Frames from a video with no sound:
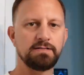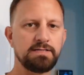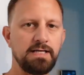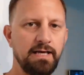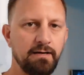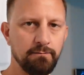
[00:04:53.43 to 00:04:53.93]
It's
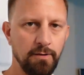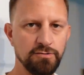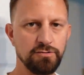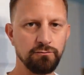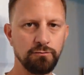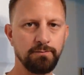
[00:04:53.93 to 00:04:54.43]
the
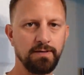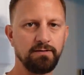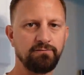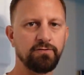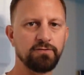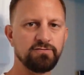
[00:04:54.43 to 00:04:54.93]
innermost room on
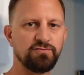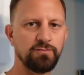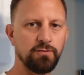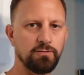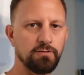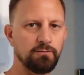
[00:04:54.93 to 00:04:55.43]
the first
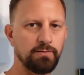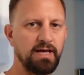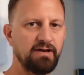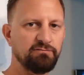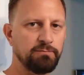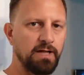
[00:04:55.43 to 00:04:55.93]
floor. We
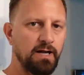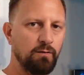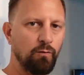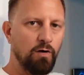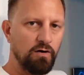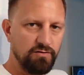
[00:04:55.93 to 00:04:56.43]
have
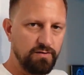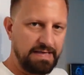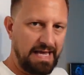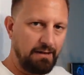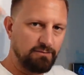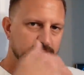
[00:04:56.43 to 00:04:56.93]
block walls on
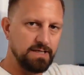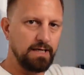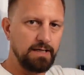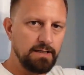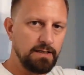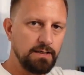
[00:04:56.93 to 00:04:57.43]
the
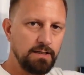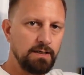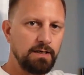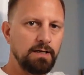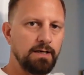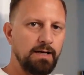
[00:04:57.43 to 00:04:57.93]
outside,
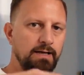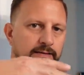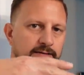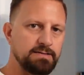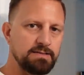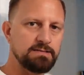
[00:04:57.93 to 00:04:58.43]
and
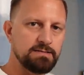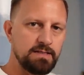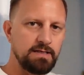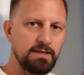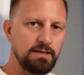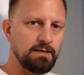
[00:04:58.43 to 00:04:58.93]
this is
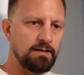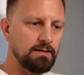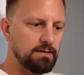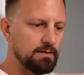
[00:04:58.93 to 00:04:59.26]
the